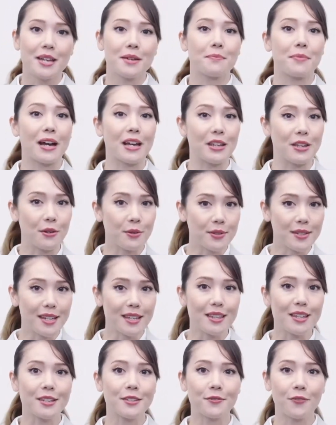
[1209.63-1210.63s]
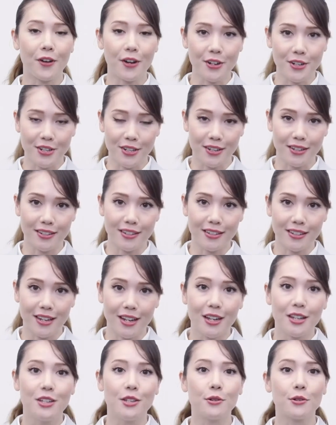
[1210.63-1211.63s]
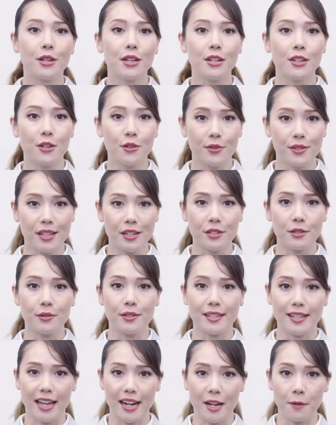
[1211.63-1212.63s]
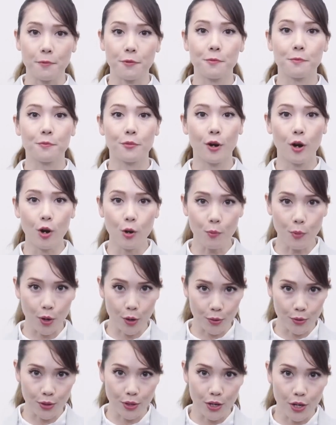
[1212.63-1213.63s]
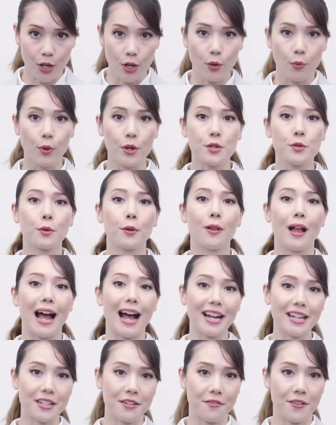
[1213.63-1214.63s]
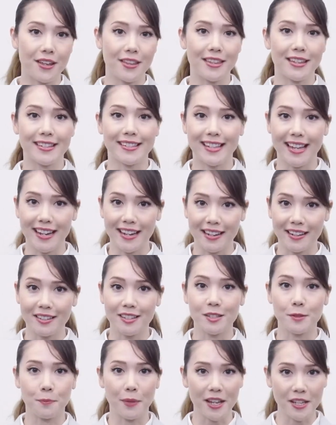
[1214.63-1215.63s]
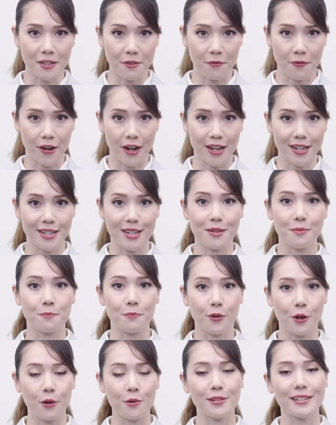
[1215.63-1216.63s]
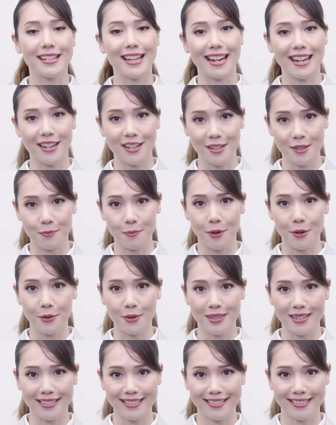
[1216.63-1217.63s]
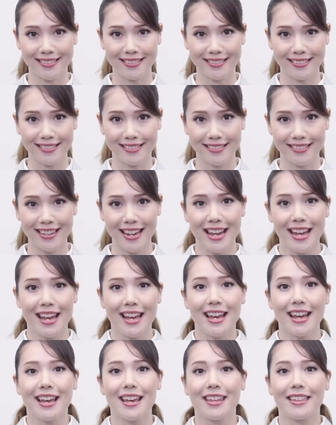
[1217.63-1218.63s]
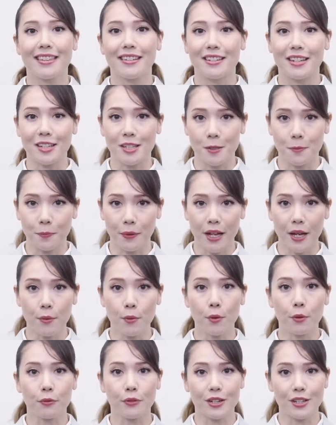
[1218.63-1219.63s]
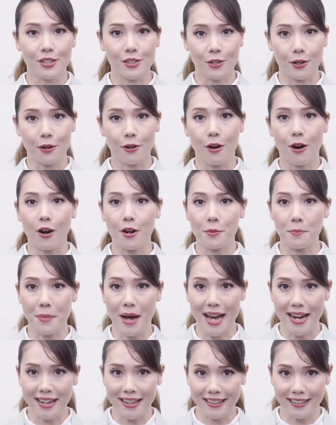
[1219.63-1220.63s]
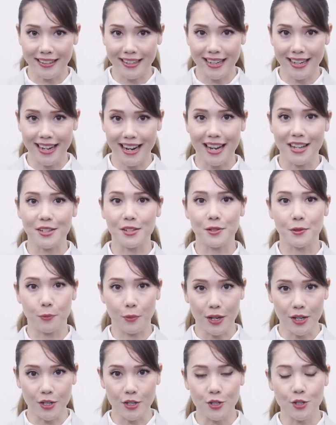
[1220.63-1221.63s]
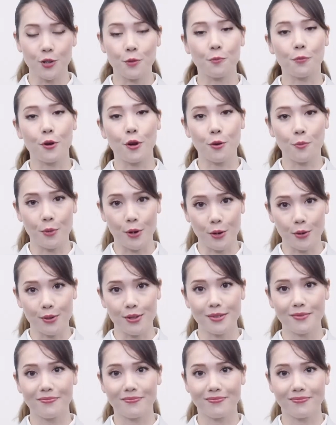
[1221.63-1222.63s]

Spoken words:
By using this function, you can use it to set up Pro mode, which will activate the settings specified in Pro settings mode. The display will restart automatically and switch to Pro mode.